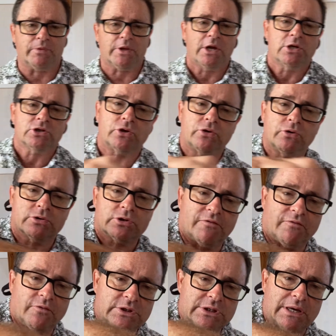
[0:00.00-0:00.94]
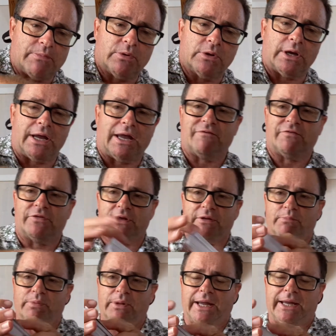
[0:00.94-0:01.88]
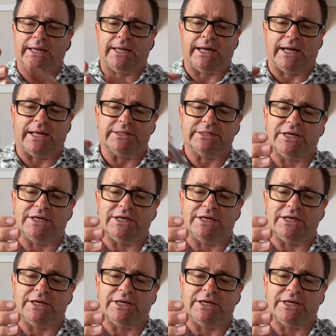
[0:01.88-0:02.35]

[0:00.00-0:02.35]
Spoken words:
So for example, I have the playing cards.